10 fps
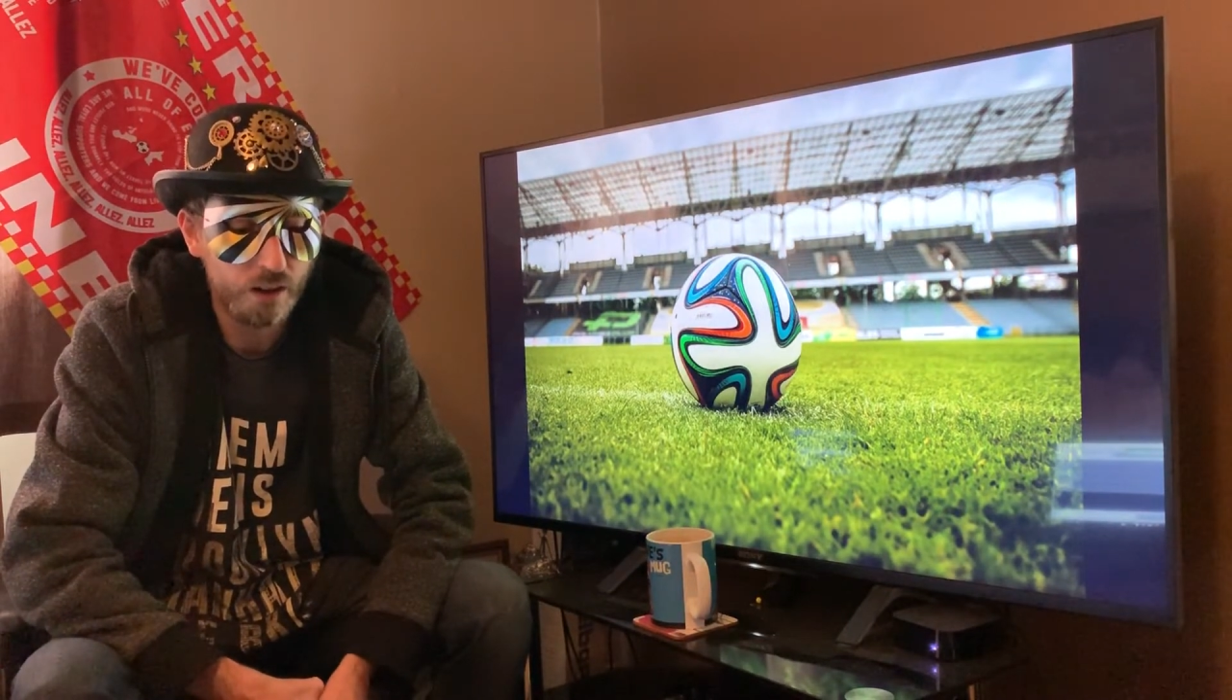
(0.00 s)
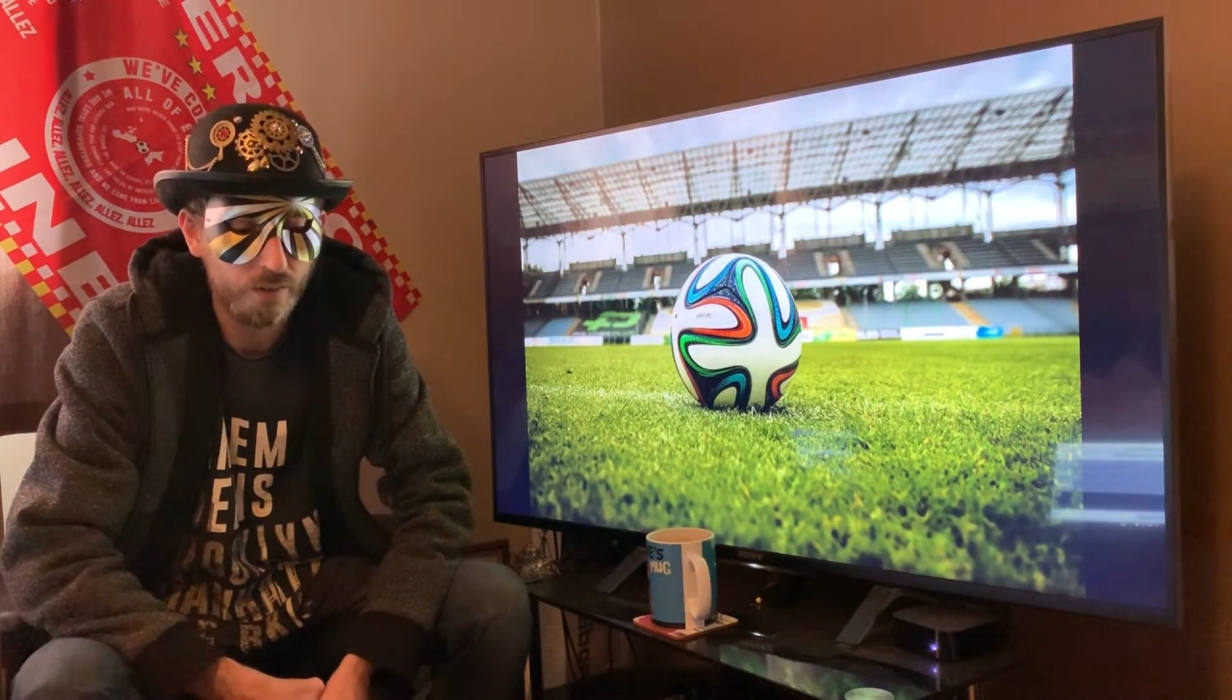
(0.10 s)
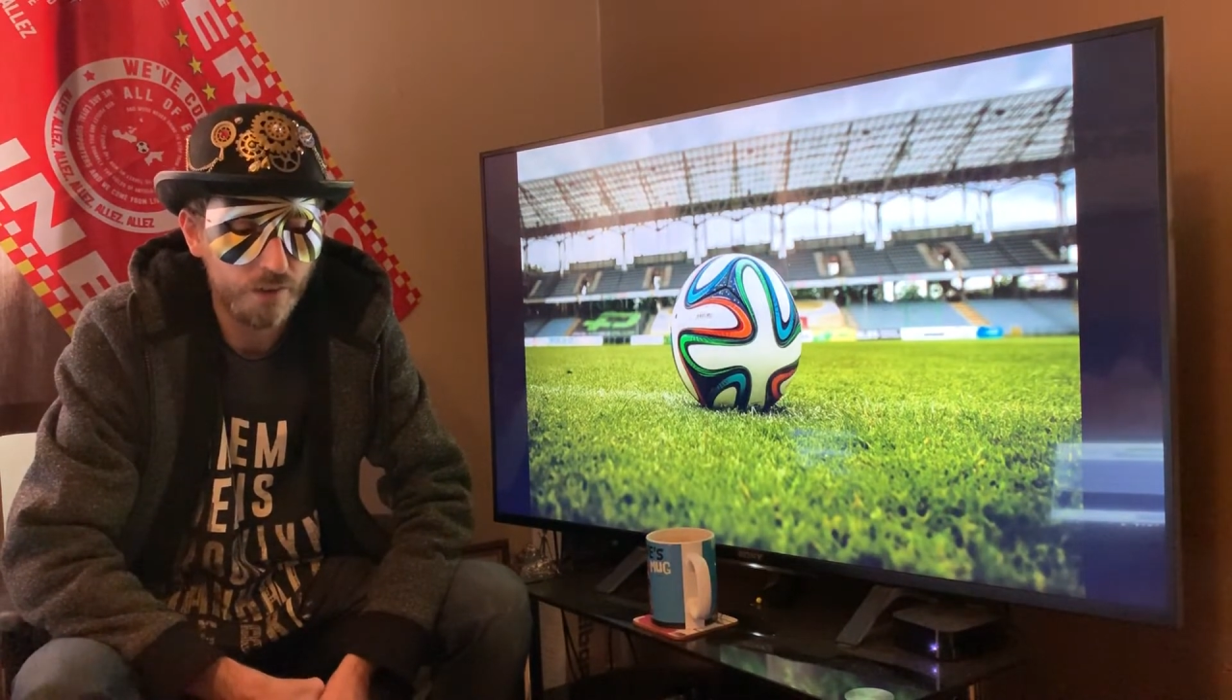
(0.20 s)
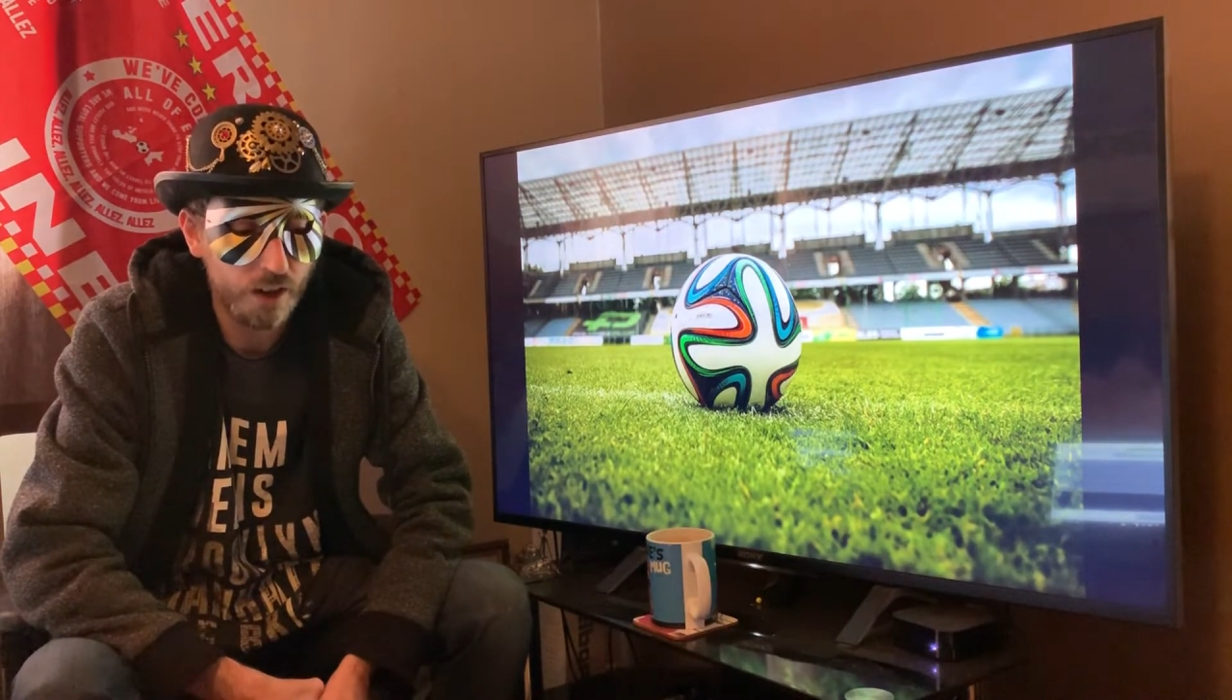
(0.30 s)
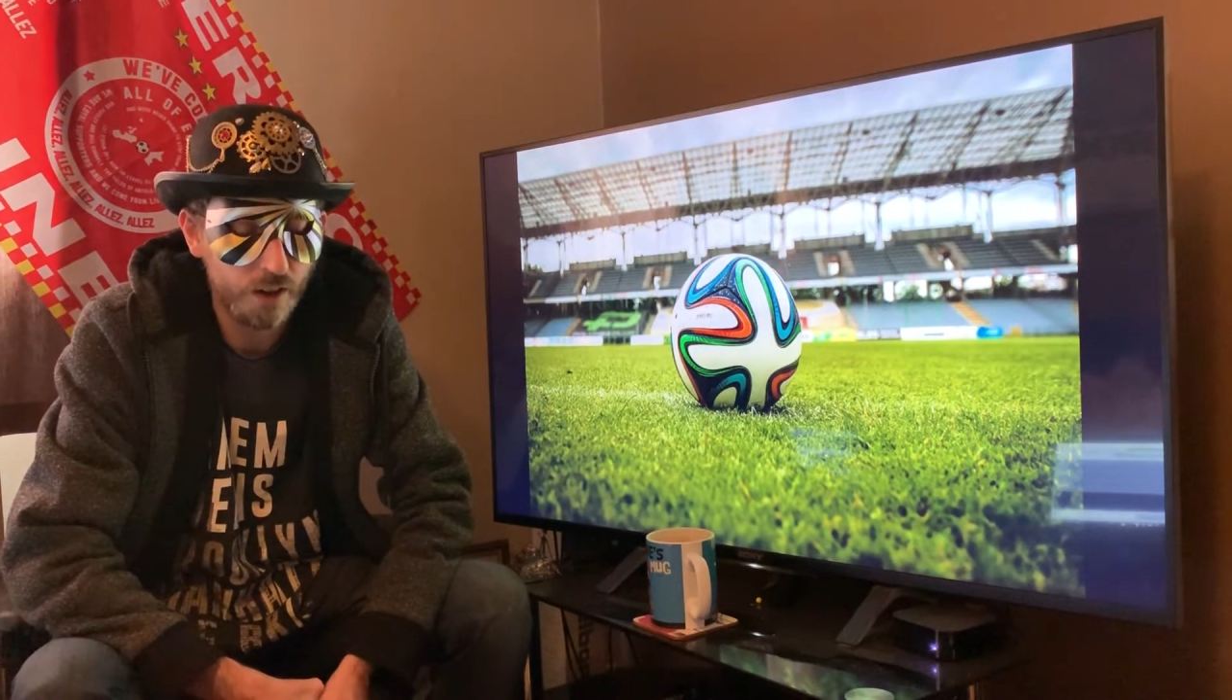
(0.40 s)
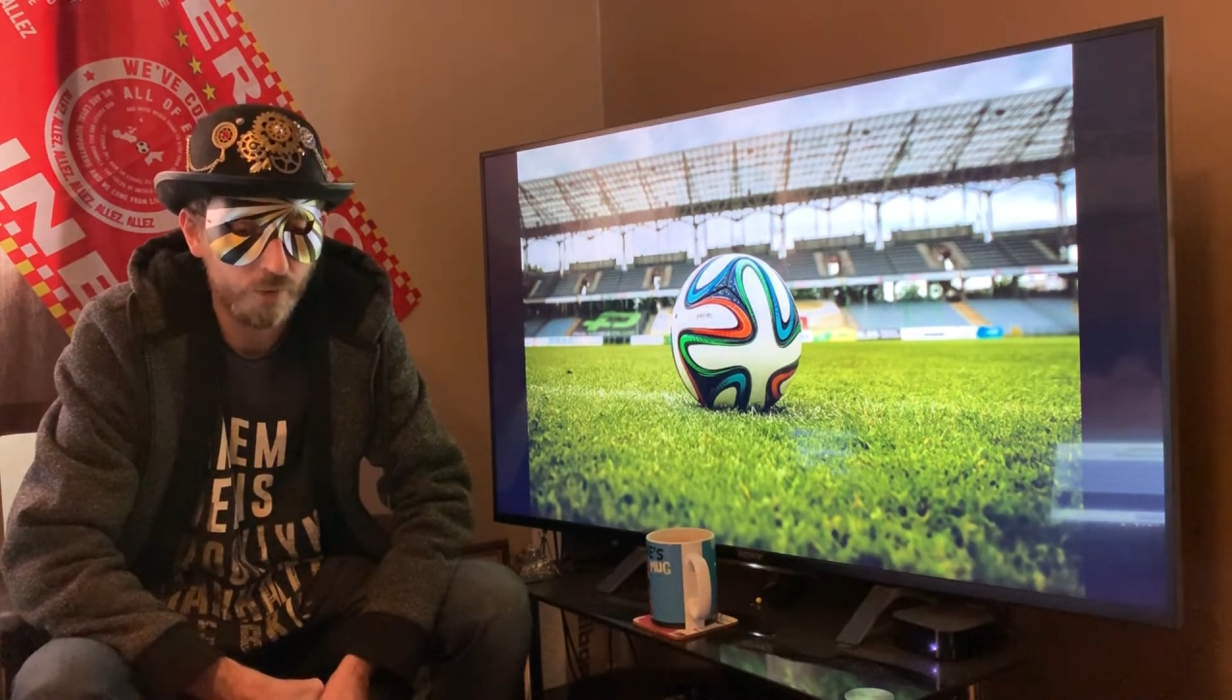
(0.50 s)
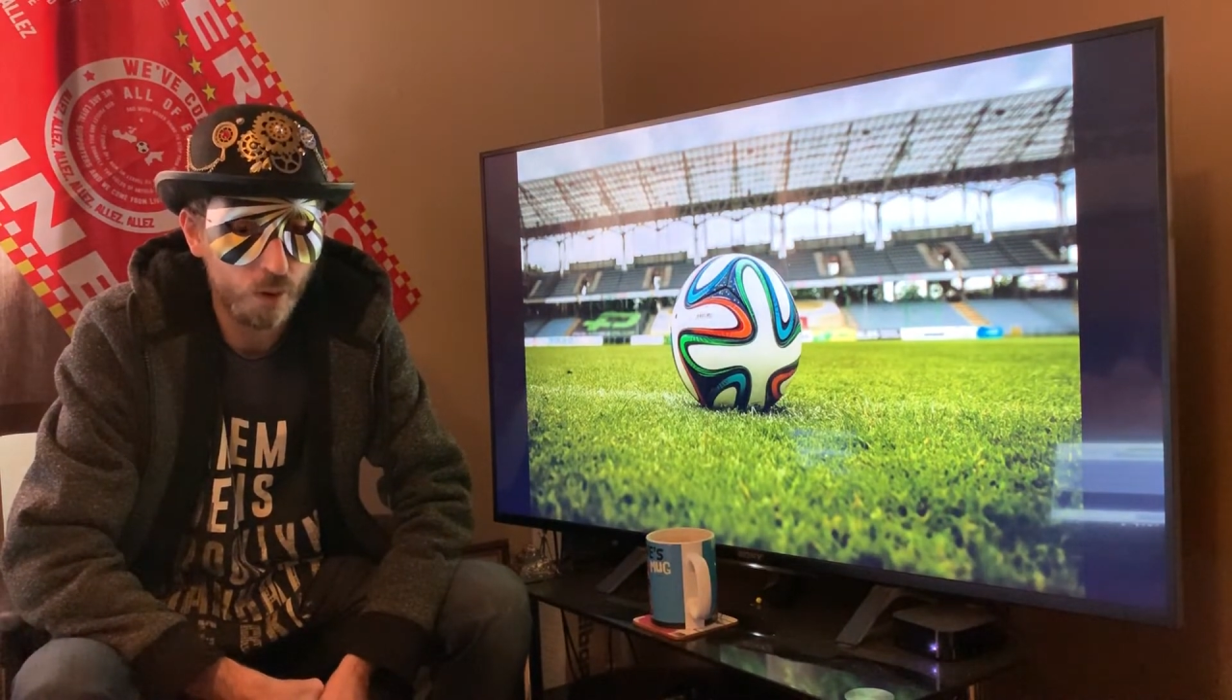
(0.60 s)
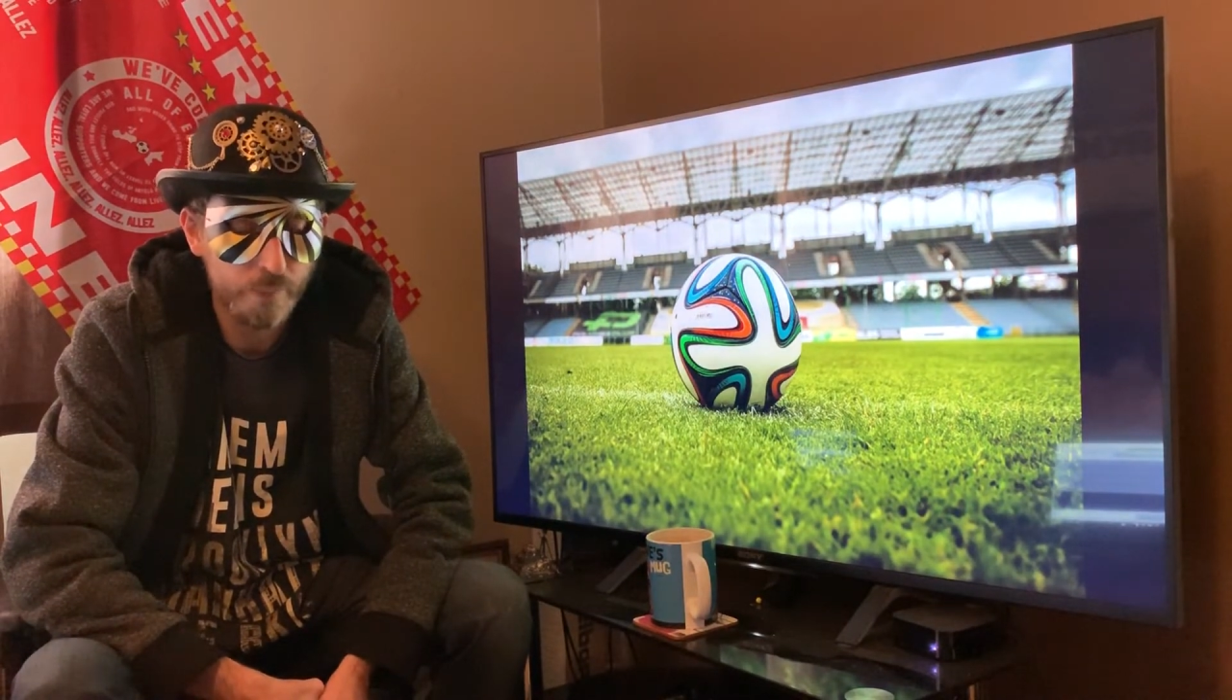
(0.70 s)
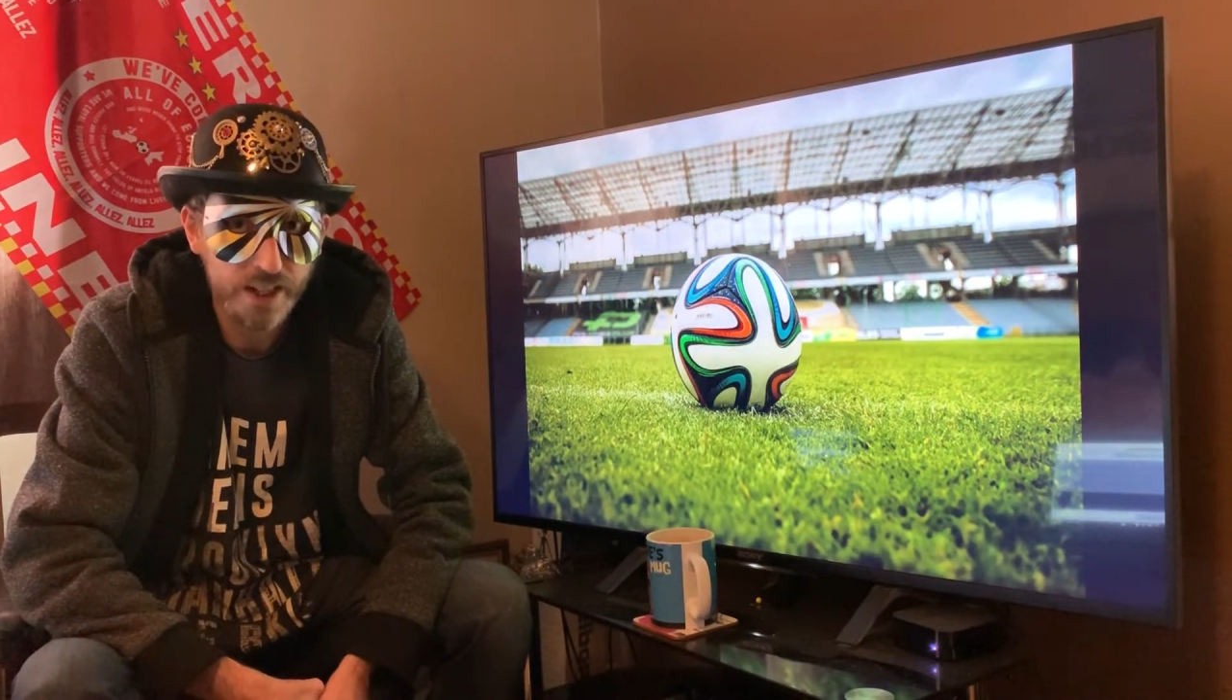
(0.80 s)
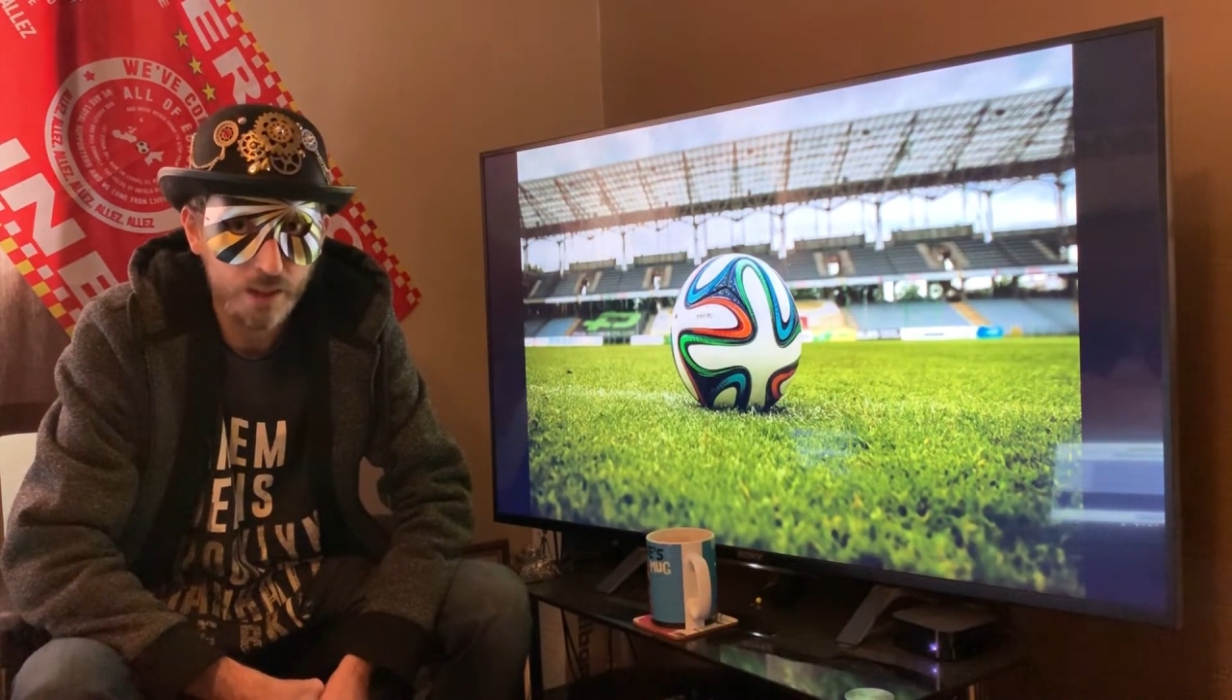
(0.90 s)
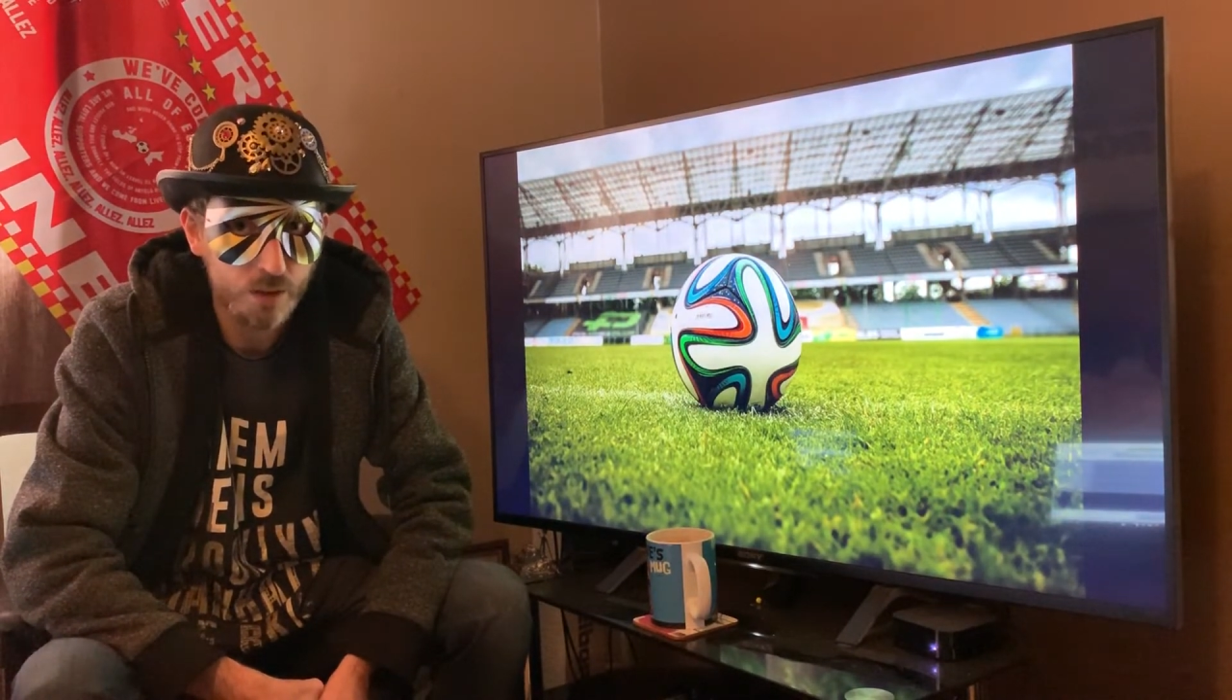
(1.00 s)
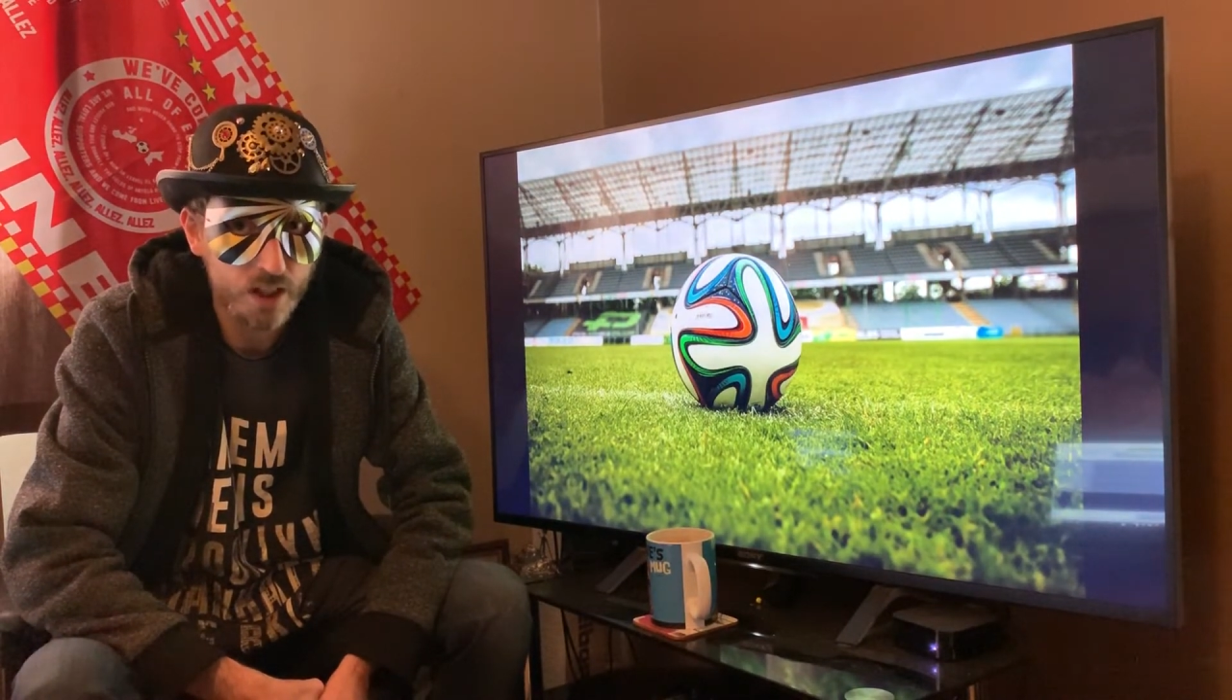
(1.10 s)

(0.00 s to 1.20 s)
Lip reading: of what Messi